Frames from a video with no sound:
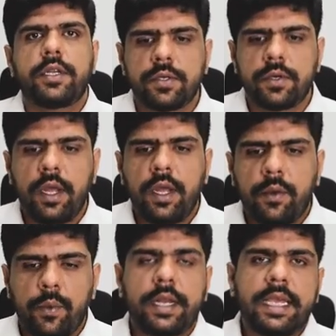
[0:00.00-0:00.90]
So
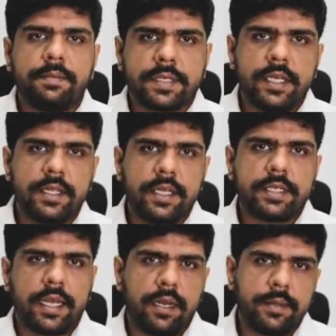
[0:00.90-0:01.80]
we'll keep seeing these
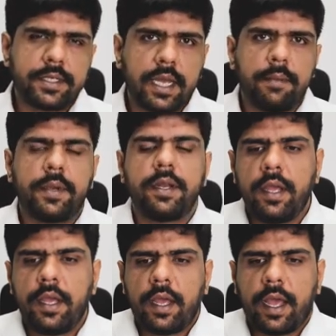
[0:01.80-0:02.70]
elements come
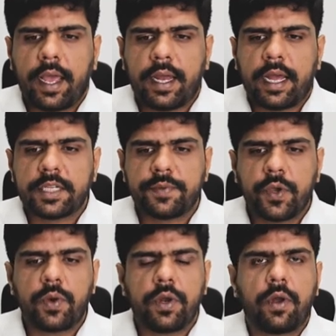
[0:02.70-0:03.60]
in, and as we
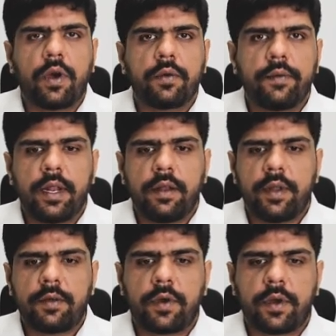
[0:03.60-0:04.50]
go along, we'll
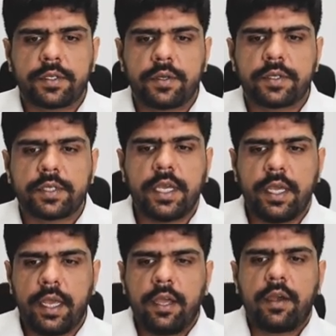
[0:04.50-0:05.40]
we'll of course you know
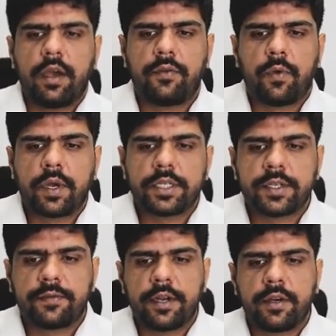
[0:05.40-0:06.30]
see a focus
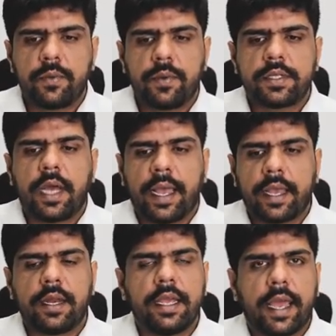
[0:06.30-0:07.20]
shifting towards
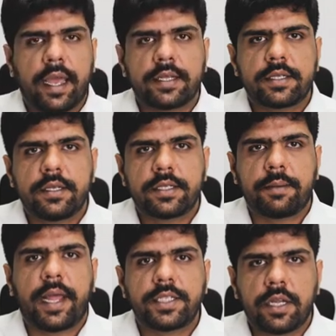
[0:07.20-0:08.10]
agri and
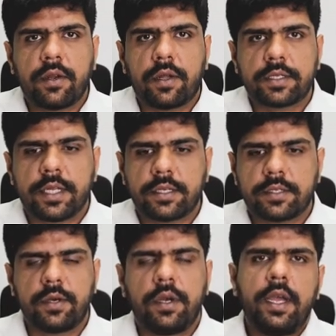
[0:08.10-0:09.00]
supply chain logistics.
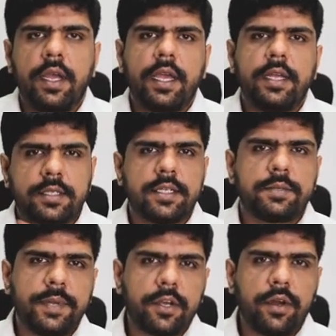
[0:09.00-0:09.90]
So it's it's
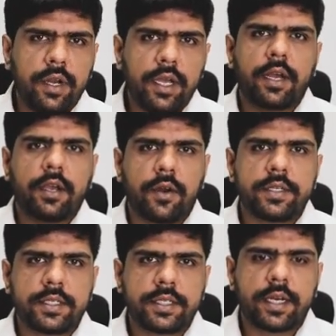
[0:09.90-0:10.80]
been a good year
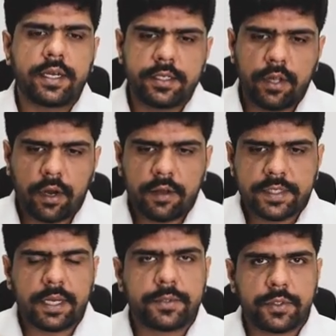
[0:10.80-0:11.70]
across the sectors. A lot of
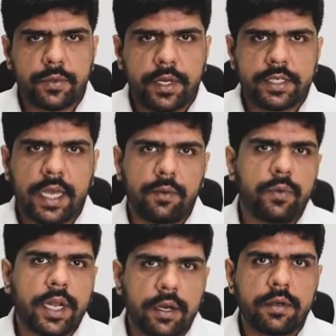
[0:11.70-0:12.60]
sub stories. I
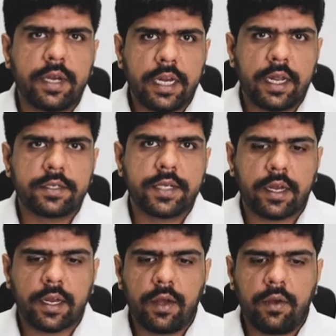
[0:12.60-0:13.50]
won't get into details
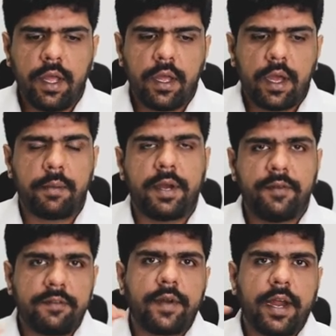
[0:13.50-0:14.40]
right now, uh, but we
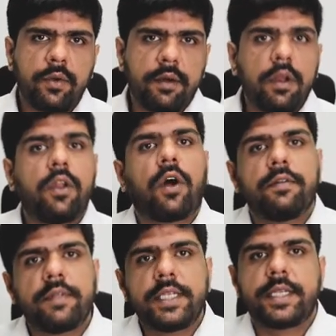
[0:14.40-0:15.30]
have tried to cover a lot
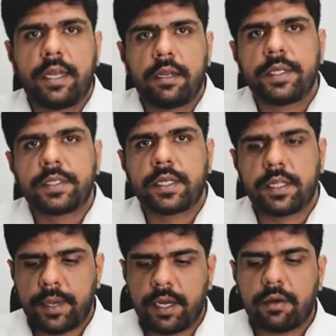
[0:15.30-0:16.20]
of these elements in
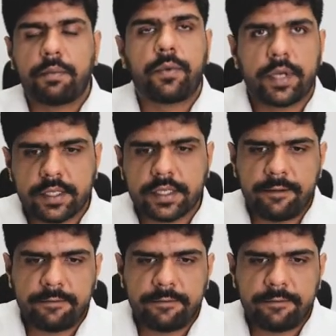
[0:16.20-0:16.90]
the main report itself.